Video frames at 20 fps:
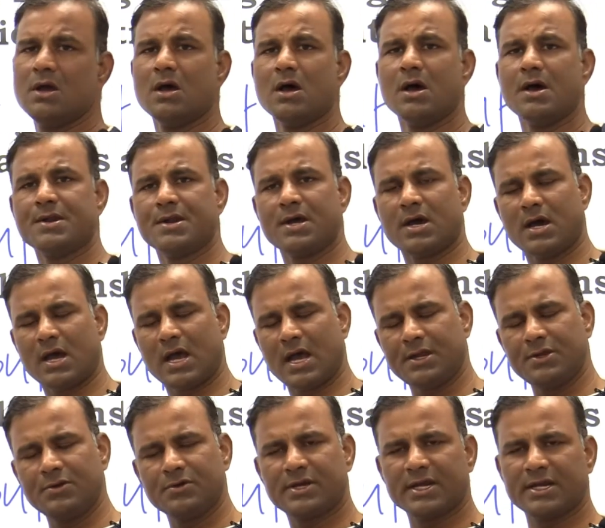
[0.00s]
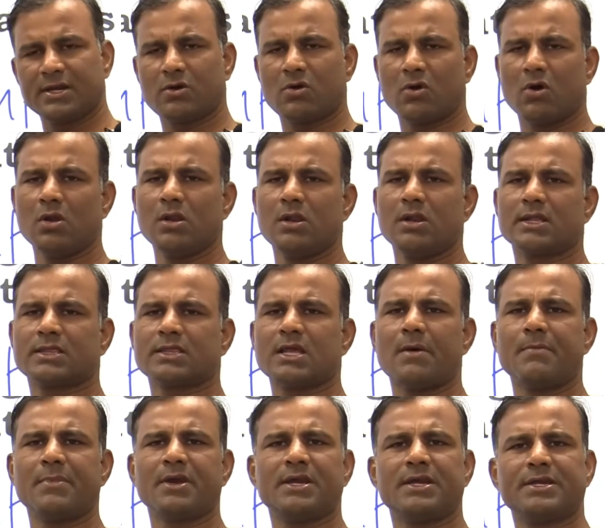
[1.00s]
and you can call
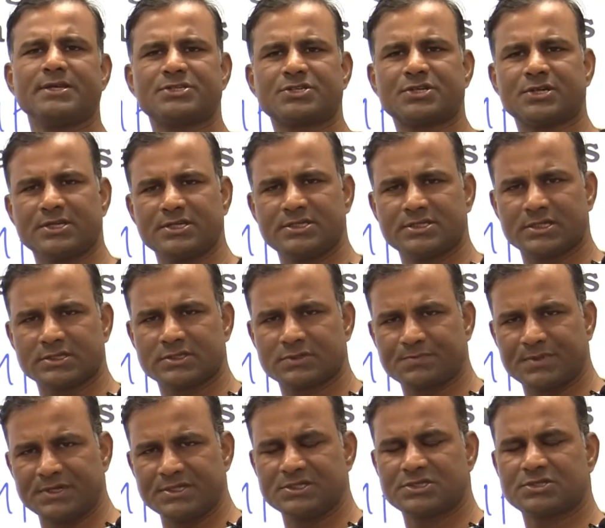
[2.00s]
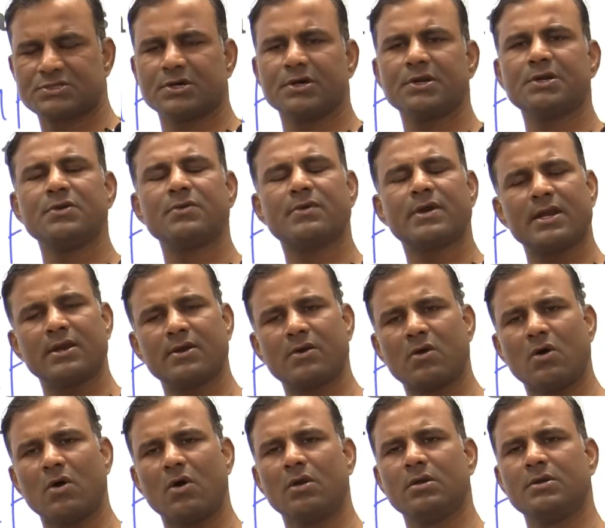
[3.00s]
Lata Mangeshkar is a spinster. You can
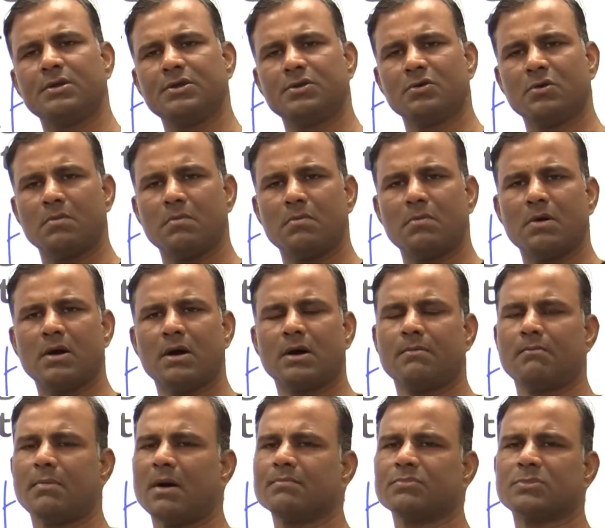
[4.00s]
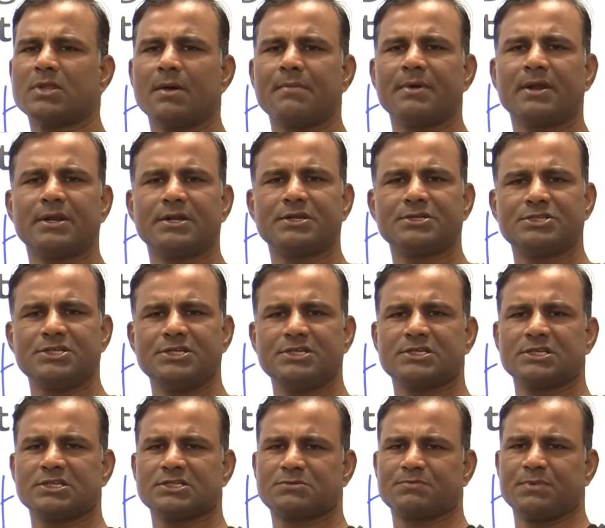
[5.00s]
call Mamata Banerjee
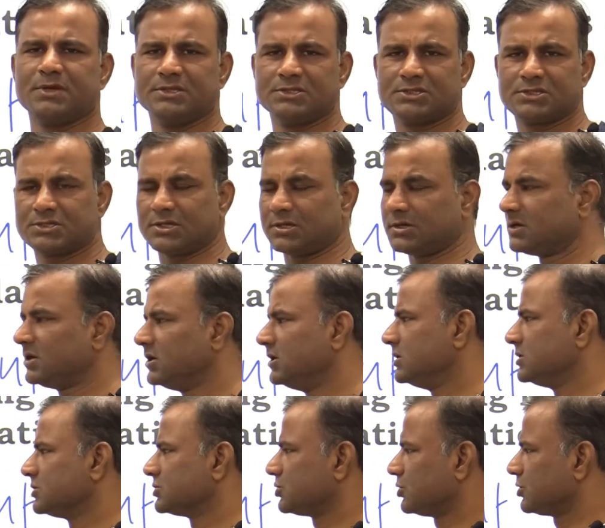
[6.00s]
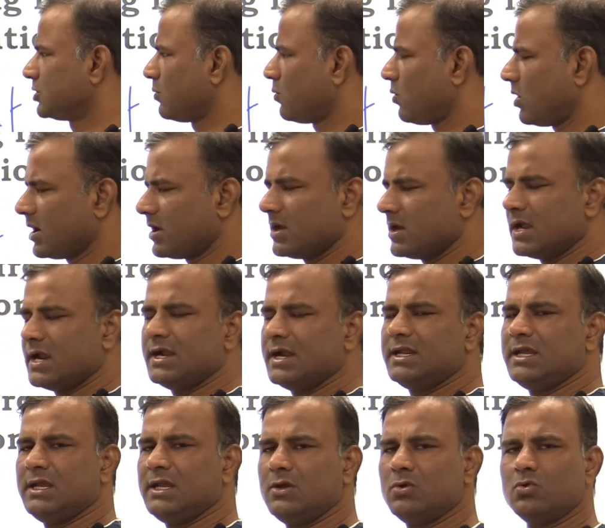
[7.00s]
is a spinster. So the one
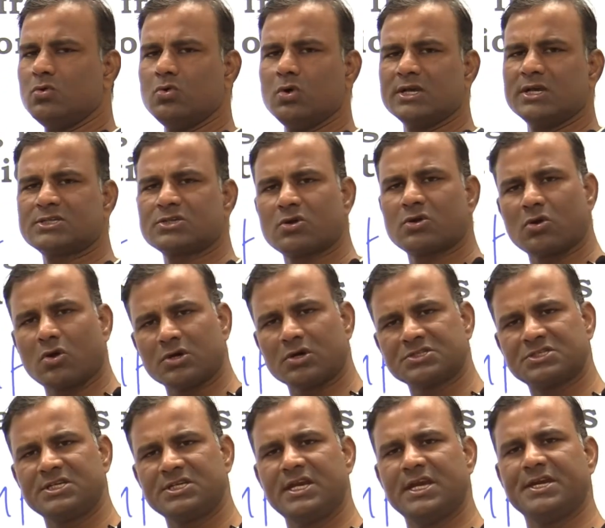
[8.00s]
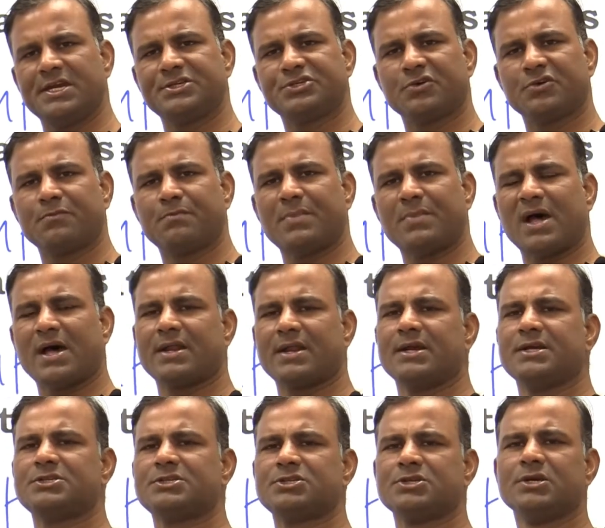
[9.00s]
lady who has crossed the age of
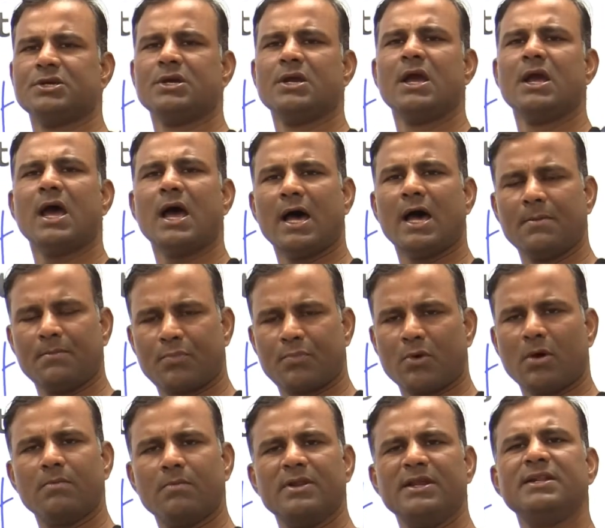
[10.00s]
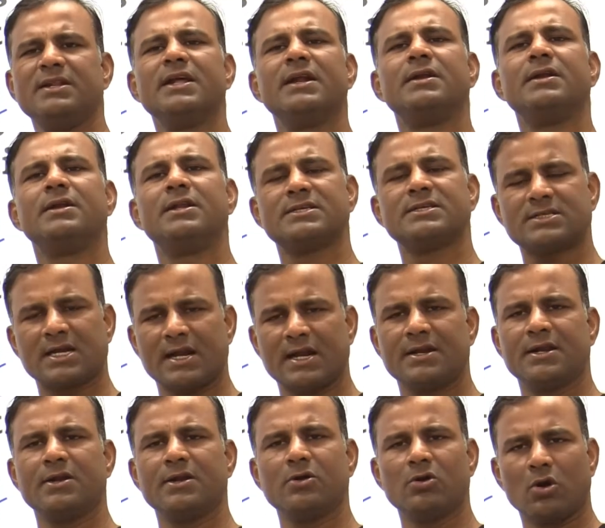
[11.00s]
marriage and probably they
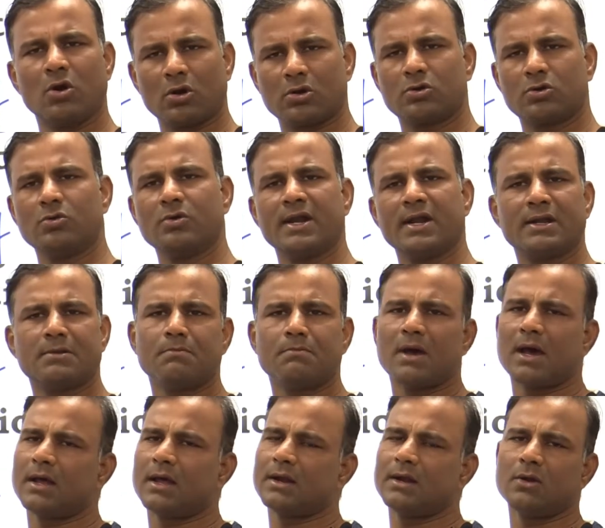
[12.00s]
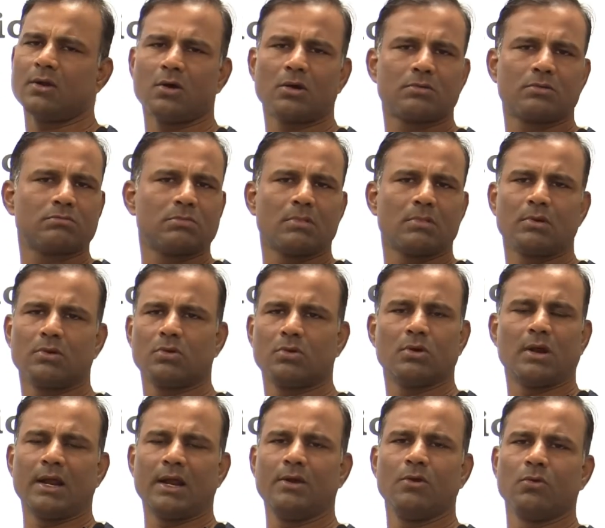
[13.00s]
decided not to get married, or
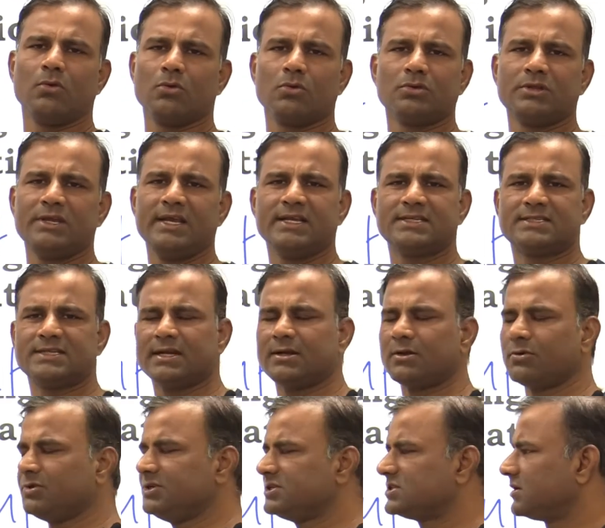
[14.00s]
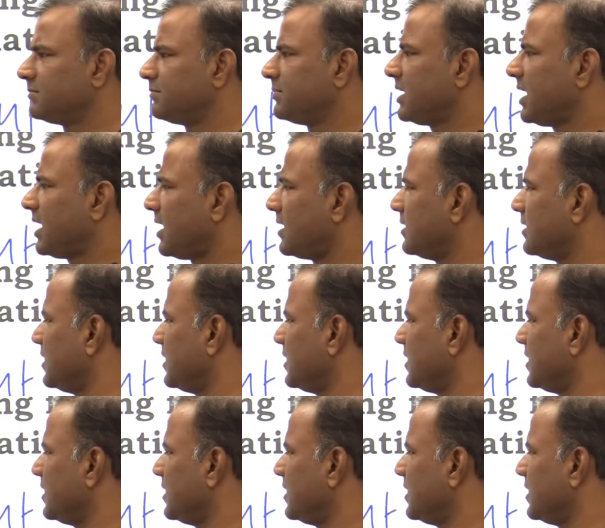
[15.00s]
I don't know the exact reason behind